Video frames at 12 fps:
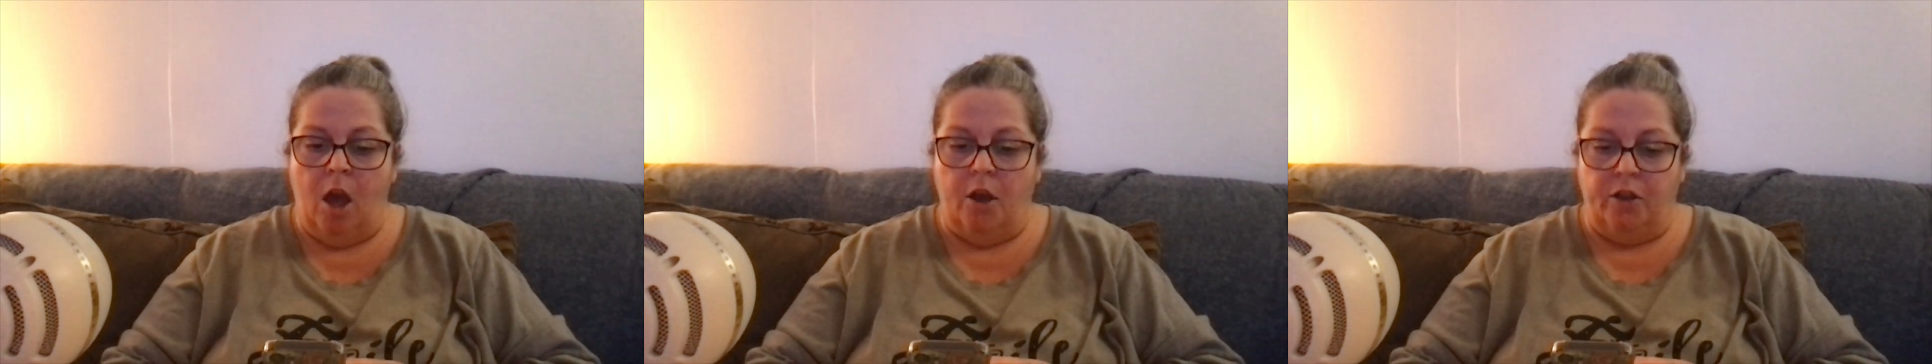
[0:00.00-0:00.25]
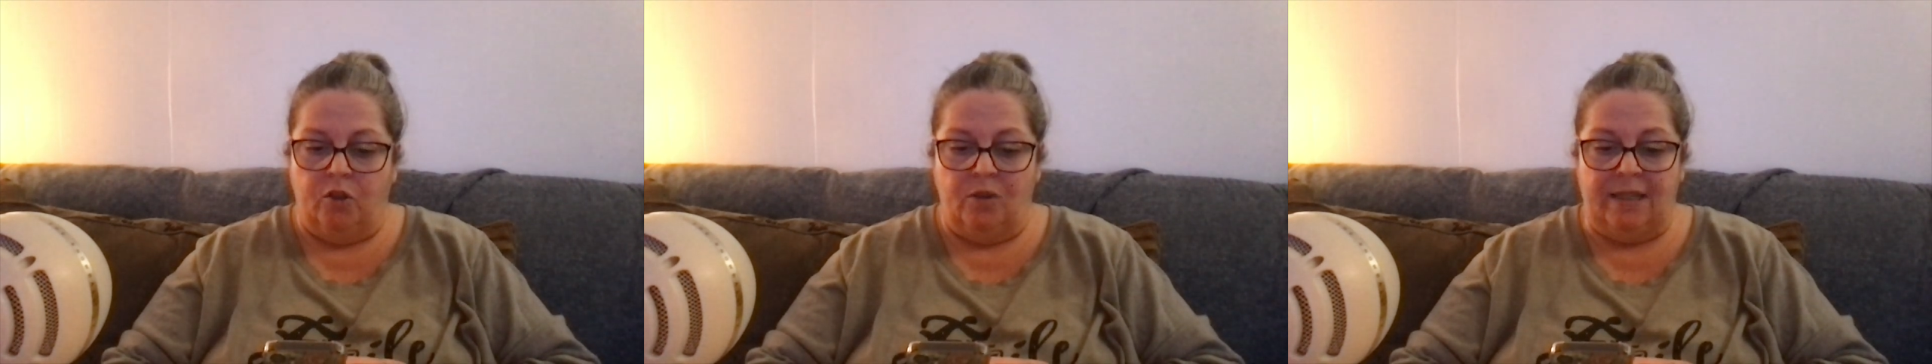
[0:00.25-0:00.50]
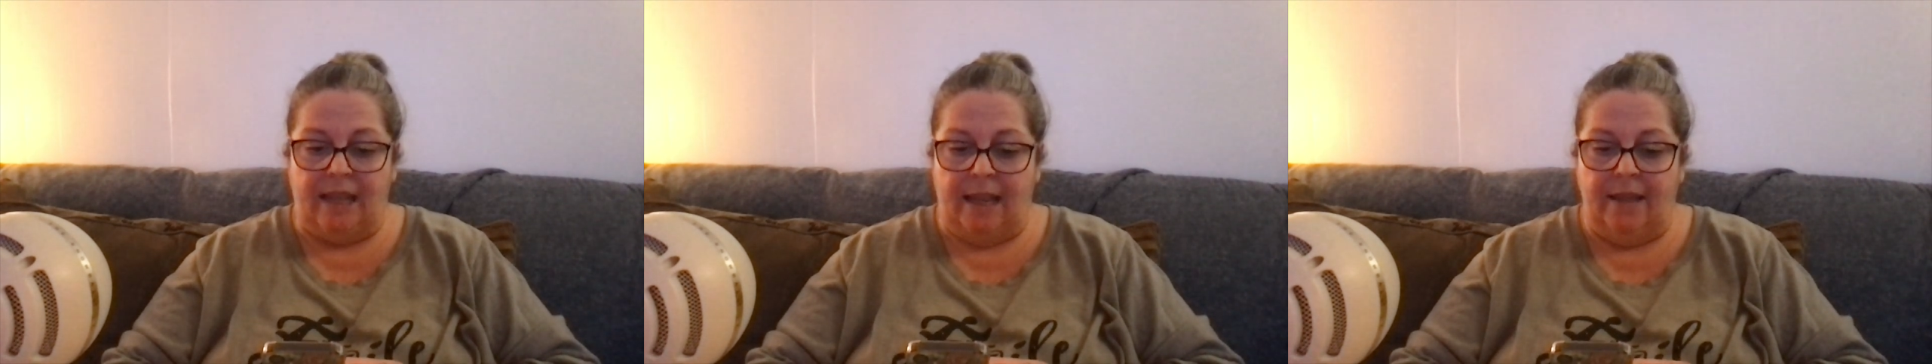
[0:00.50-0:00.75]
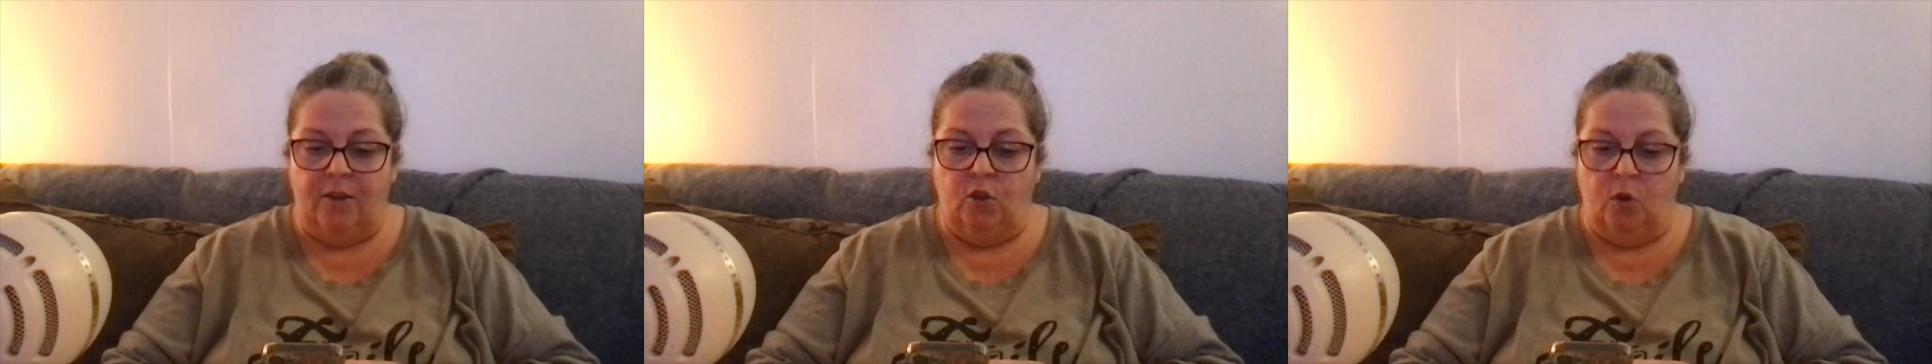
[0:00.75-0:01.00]

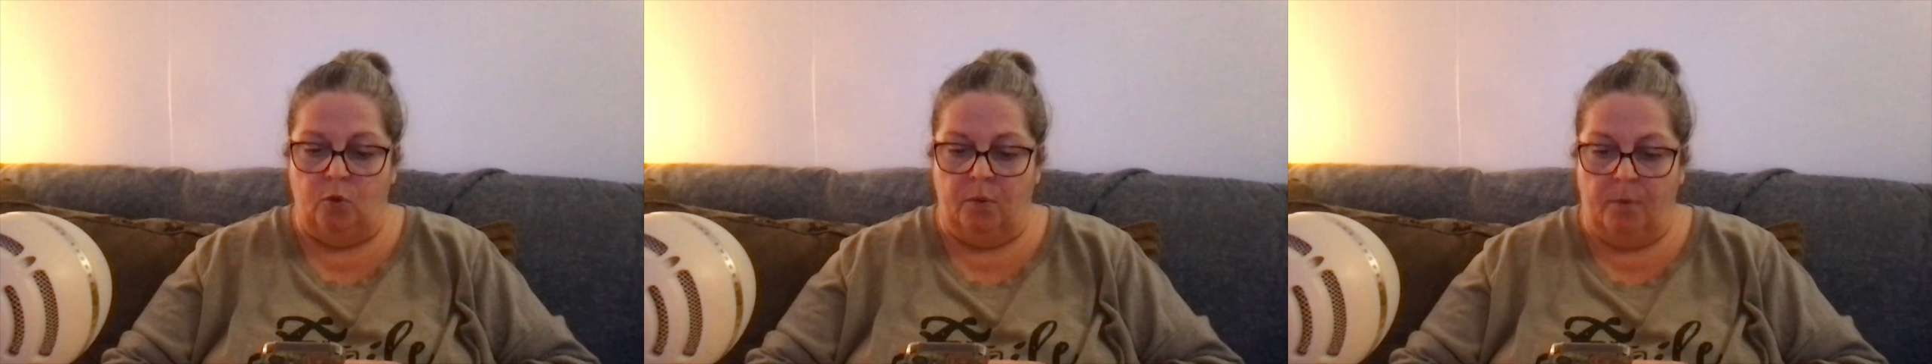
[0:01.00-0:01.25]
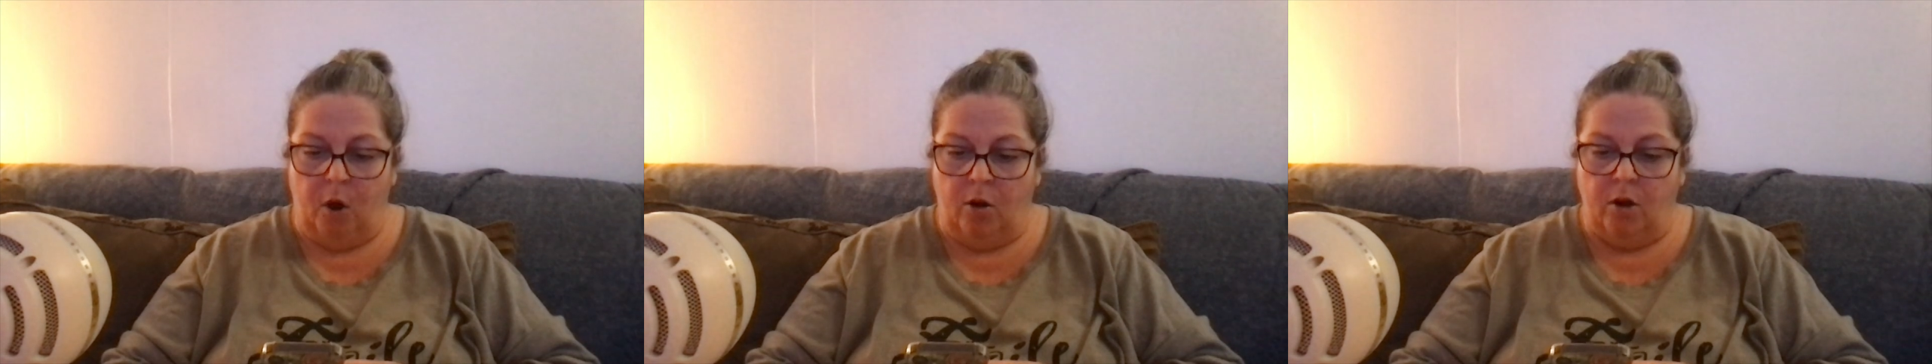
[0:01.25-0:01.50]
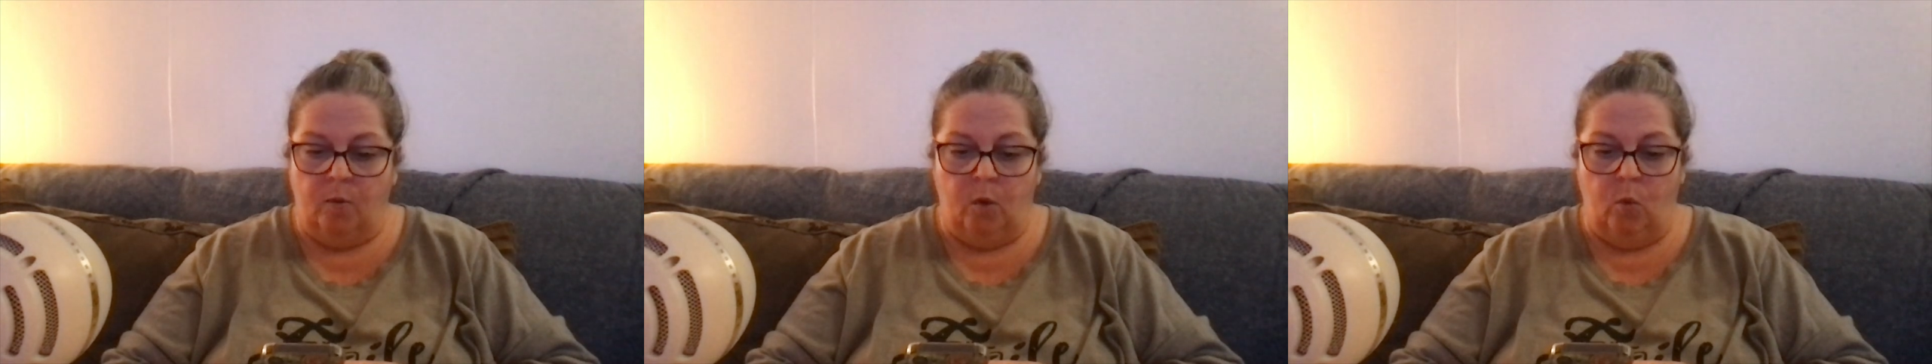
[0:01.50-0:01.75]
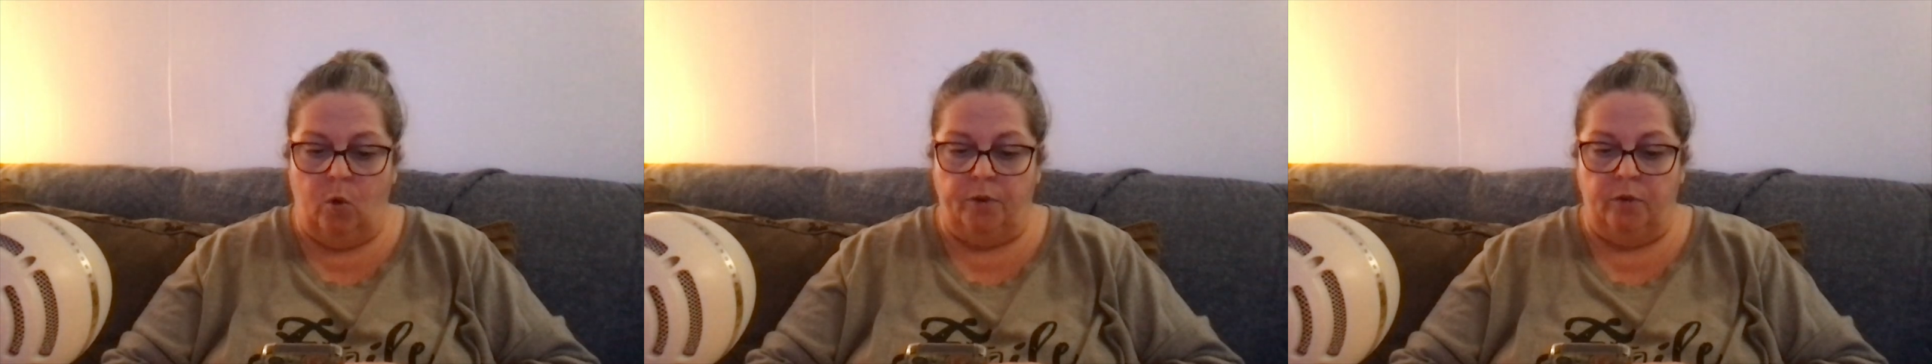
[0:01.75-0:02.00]
understanding the
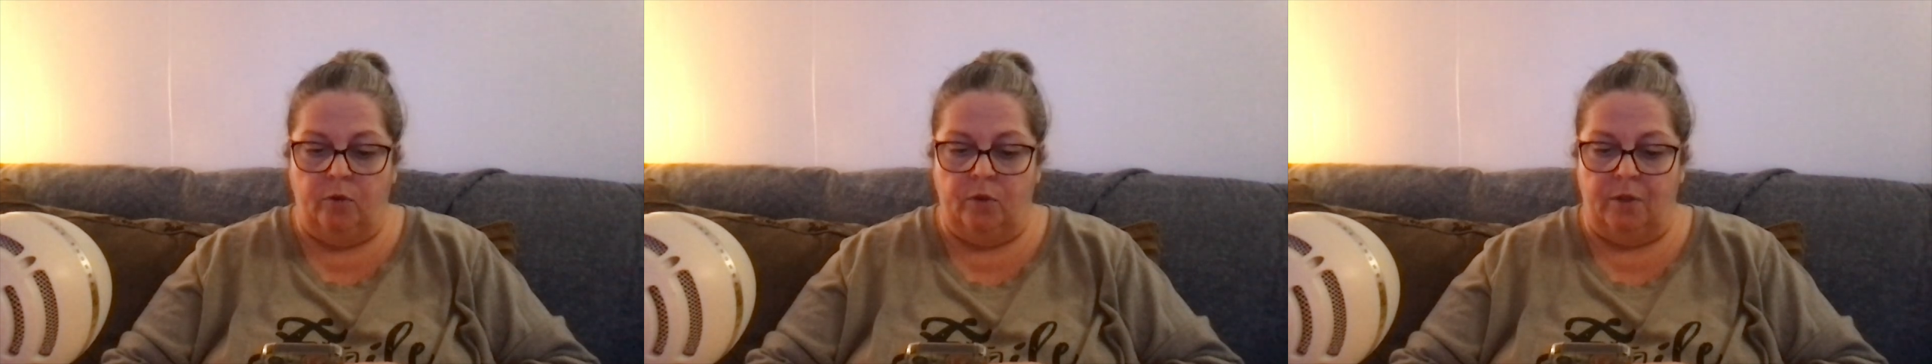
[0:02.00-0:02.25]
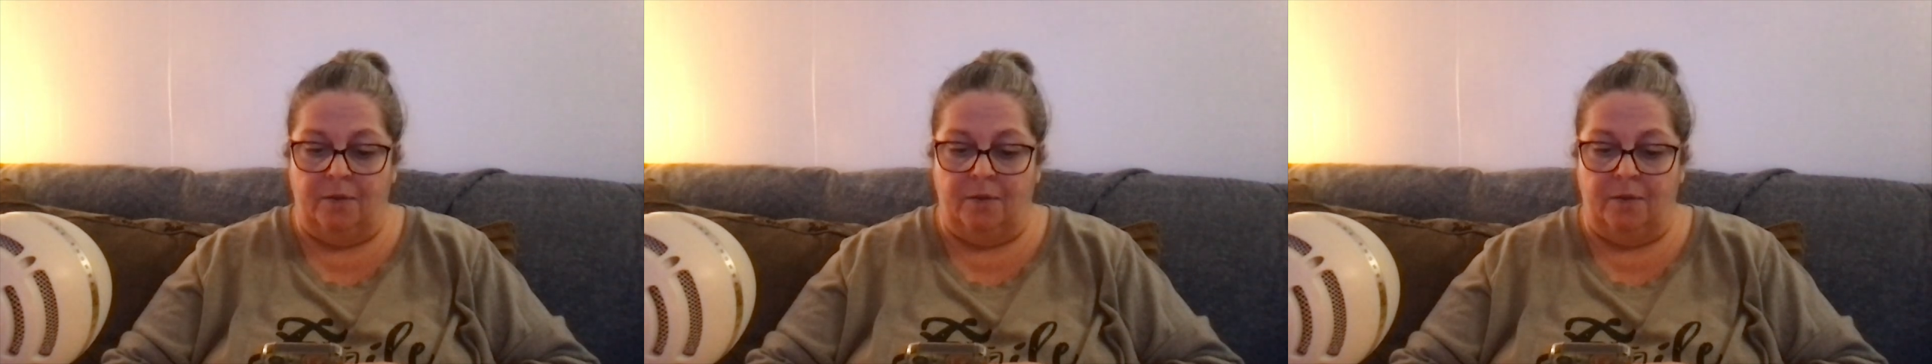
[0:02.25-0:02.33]
remarkable wonders